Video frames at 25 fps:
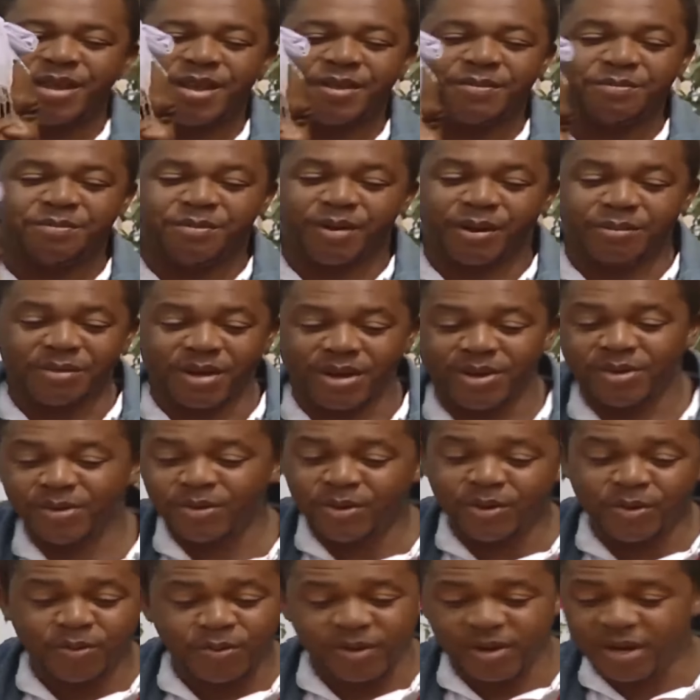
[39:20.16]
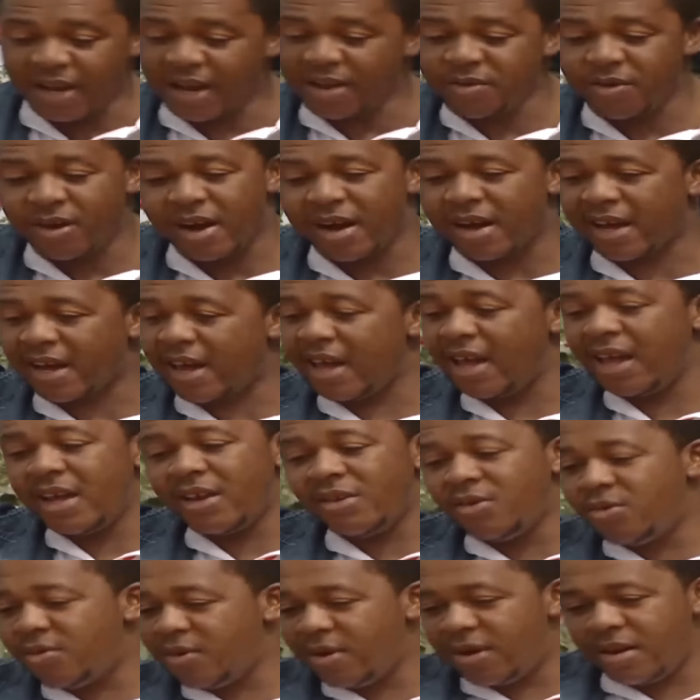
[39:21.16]
you. Mommy, you know, without you, I
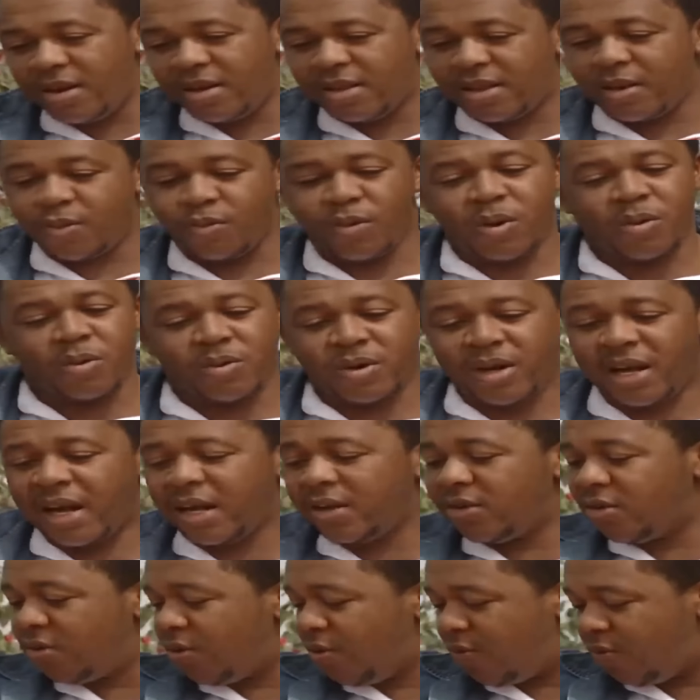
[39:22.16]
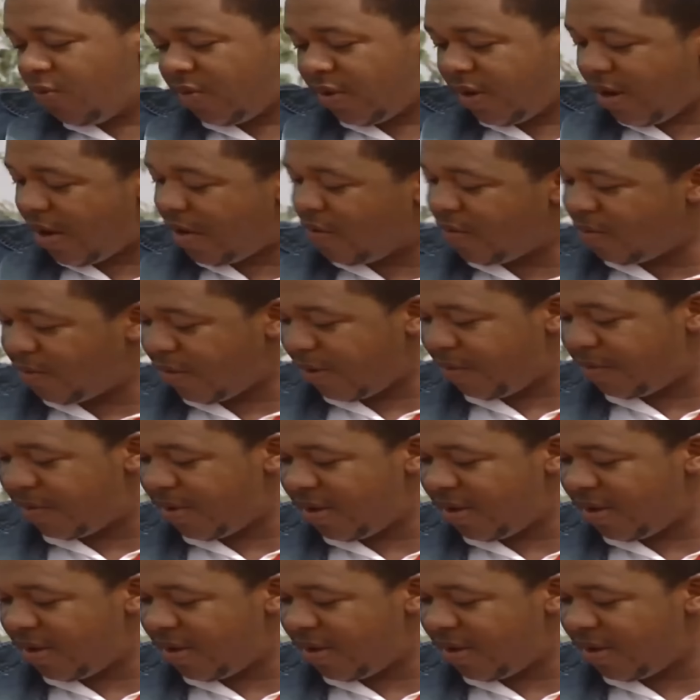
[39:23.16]
can't do anything. What would I do without you?